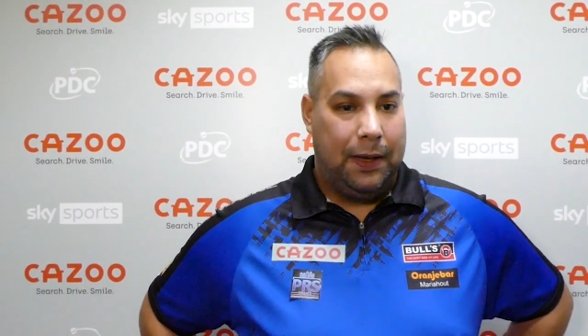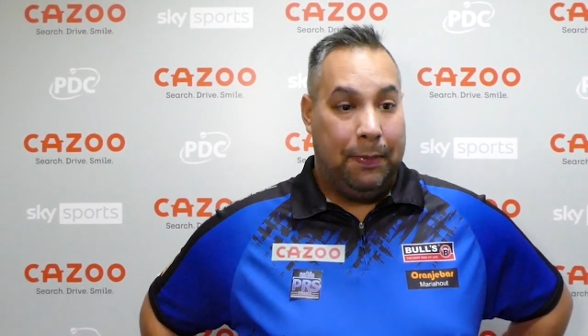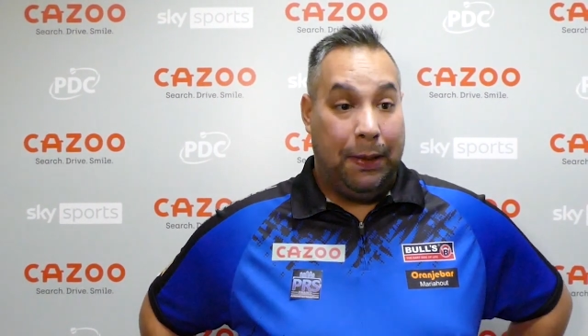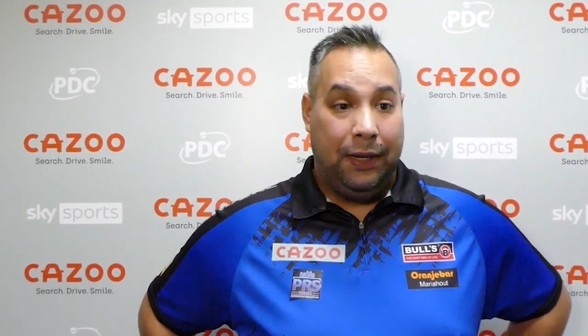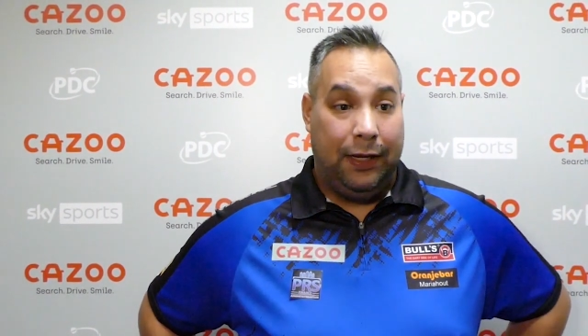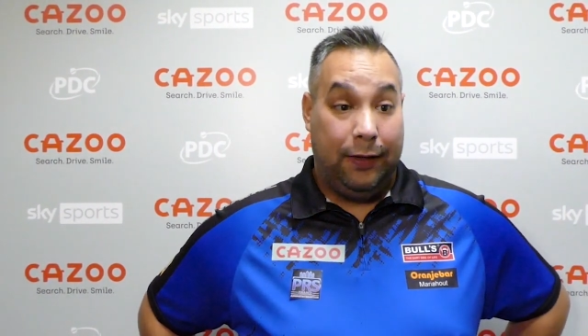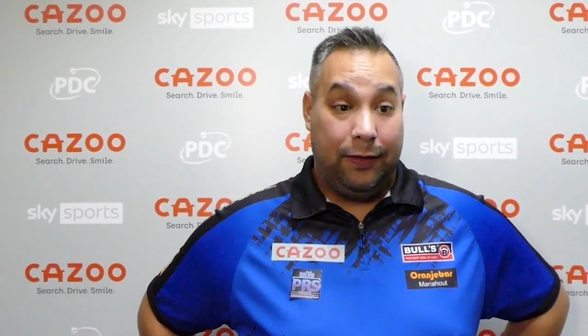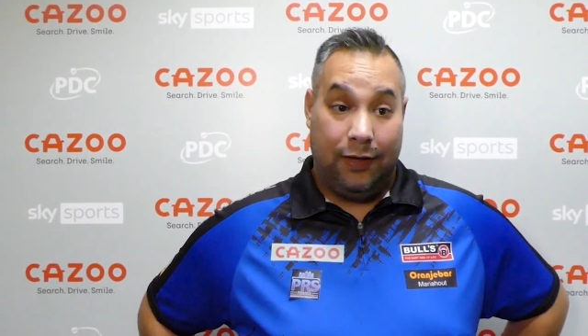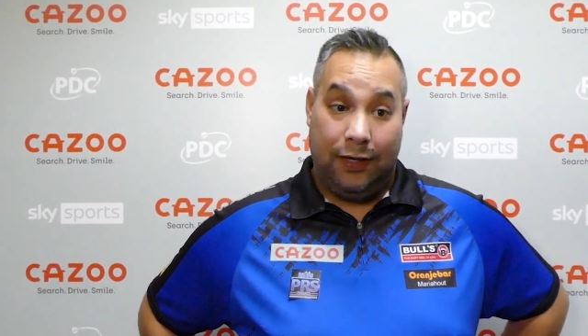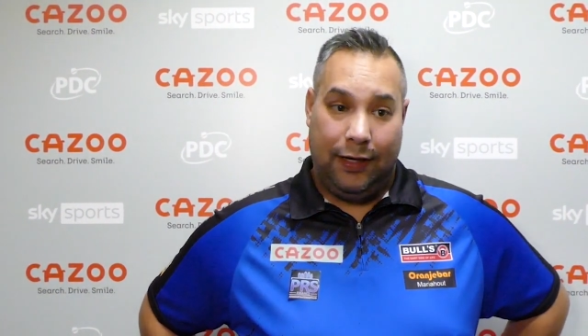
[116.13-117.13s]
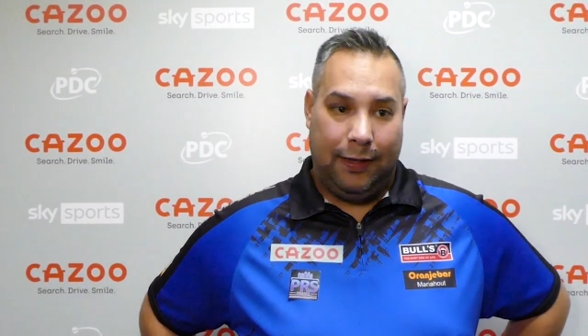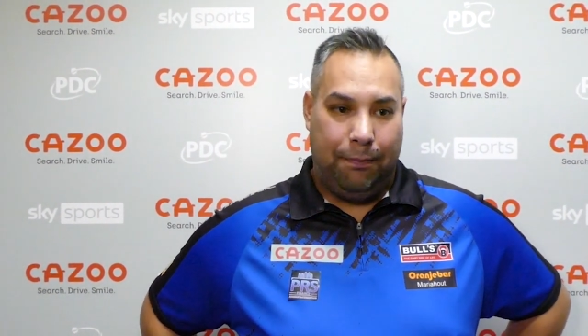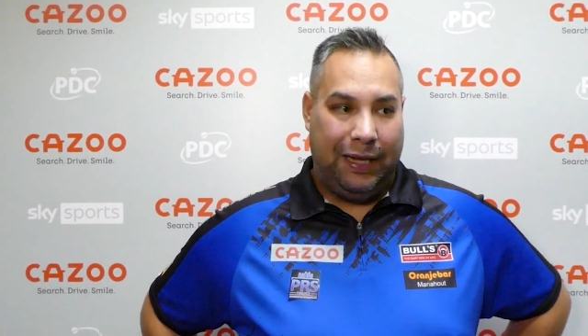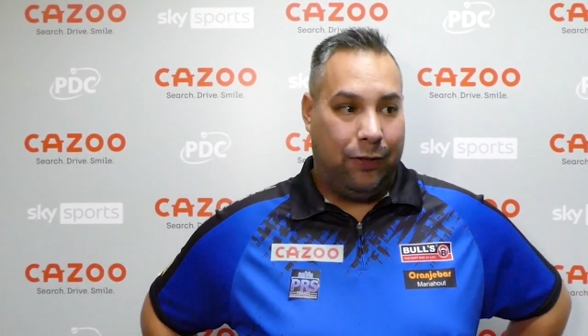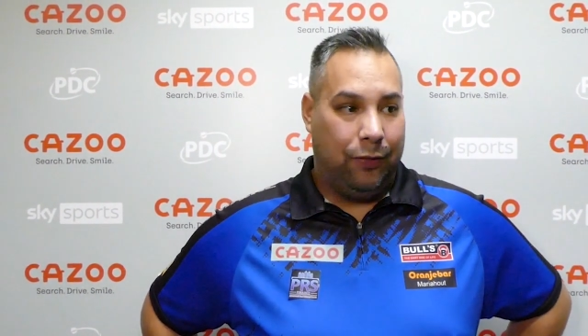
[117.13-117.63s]
Maybe
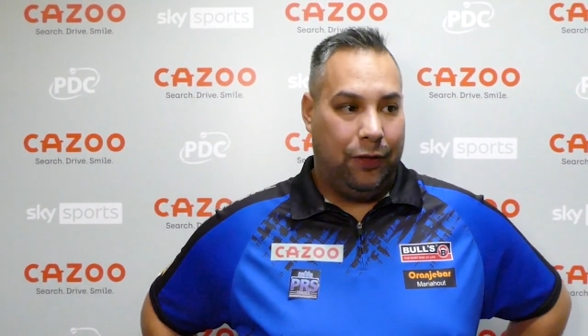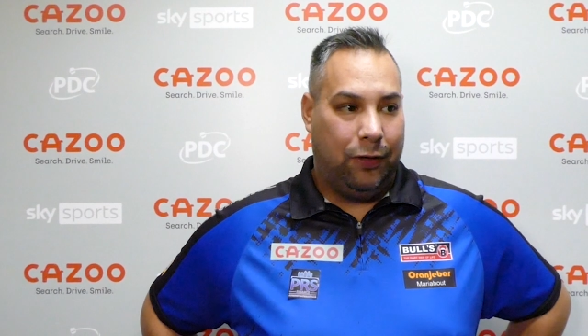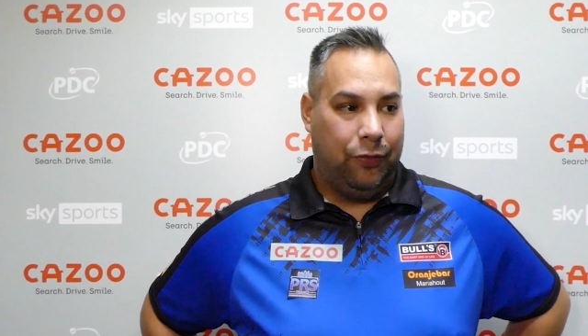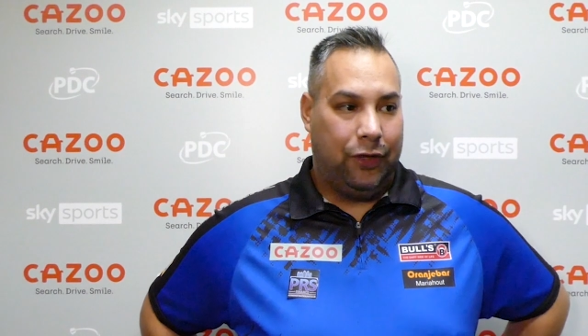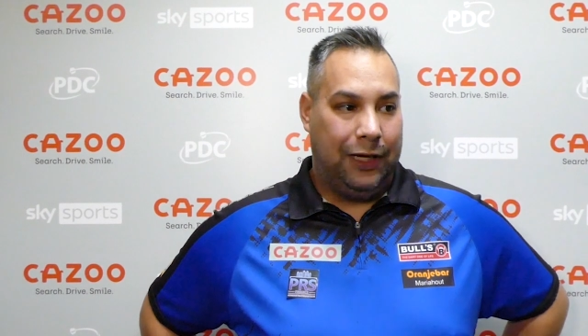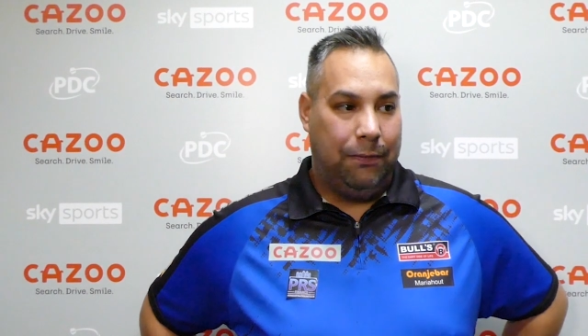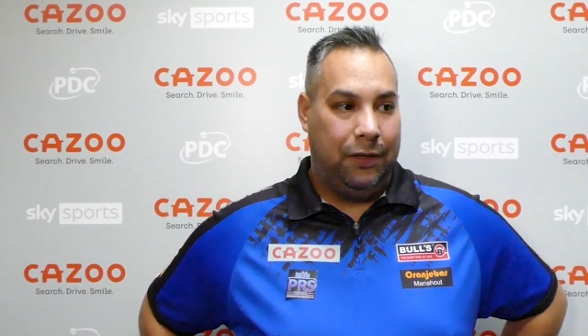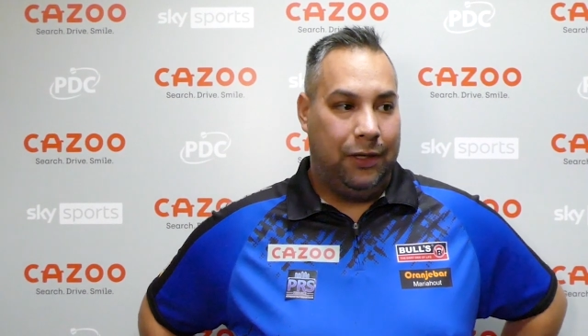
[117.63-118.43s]
back on time.